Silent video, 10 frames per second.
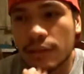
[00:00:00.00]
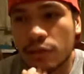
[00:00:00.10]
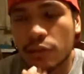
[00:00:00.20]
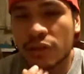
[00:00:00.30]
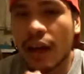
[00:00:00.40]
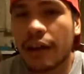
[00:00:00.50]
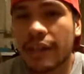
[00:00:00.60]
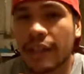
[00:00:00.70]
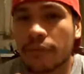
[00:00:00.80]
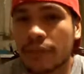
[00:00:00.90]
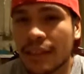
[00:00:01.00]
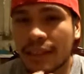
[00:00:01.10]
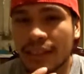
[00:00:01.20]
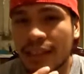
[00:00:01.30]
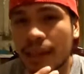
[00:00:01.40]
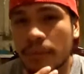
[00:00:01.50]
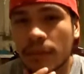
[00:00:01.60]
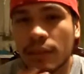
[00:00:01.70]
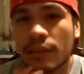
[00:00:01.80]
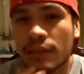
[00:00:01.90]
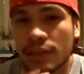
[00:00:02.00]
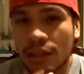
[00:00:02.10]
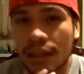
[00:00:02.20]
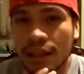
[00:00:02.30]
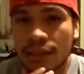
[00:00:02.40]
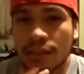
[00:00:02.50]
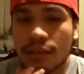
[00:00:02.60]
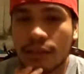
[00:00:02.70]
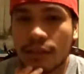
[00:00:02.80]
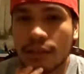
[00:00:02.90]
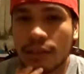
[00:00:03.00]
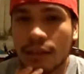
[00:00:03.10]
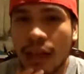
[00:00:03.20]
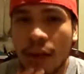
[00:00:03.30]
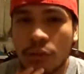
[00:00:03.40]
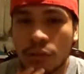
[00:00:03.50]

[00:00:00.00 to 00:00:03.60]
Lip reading: society can really accept the less hours